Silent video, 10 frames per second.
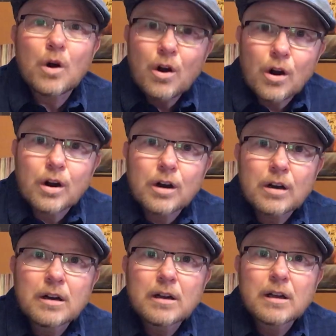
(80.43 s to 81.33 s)

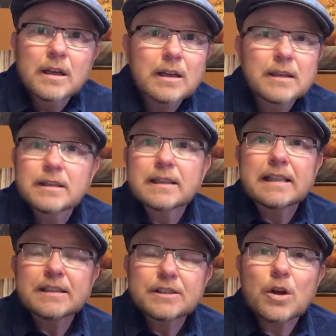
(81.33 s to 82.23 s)
are
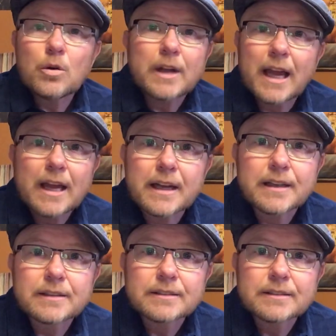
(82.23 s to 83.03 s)
is okay.